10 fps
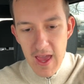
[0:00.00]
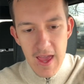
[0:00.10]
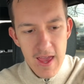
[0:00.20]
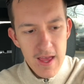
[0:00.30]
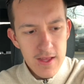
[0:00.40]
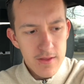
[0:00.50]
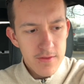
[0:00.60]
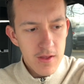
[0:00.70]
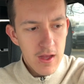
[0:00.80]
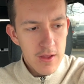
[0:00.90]

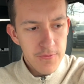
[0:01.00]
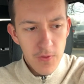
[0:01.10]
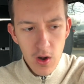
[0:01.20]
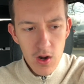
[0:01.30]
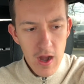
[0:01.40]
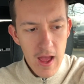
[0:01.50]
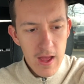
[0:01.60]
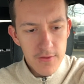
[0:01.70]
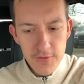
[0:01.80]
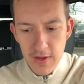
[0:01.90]
And as far
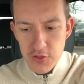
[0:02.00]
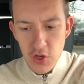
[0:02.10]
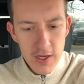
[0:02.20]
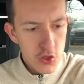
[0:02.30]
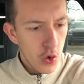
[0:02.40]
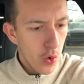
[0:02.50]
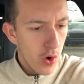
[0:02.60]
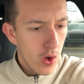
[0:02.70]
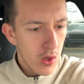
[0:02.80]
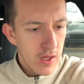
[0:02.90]
as I tried tow
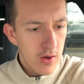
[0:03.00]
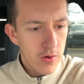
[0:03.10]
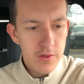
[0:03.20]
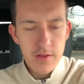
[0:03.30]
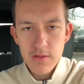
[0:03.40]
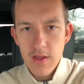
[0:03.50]
haul out,